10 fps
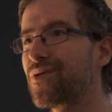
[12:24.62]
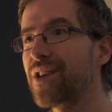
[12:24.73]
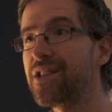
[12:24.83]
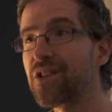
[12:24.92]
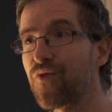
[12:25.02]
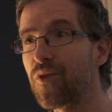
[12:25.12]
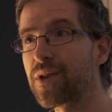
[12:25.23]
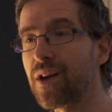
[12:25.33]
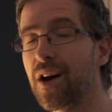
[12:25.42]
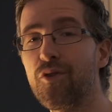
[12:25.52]
that's it for
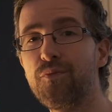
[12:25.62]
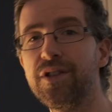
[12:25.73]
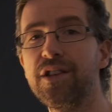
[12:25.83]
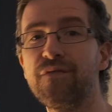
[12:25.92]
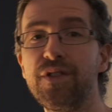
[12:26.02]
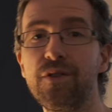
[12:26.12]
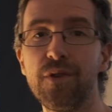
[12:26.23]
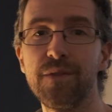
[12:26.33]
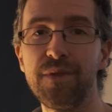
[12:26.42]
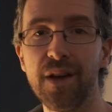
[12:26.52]
me. I hope this video
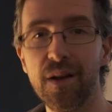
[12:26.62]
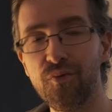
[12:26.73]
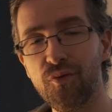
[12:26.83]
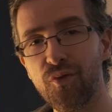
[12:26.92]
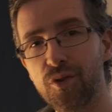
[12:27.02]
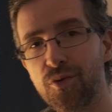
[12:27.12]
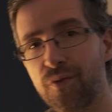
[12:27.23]
has been helpful for you.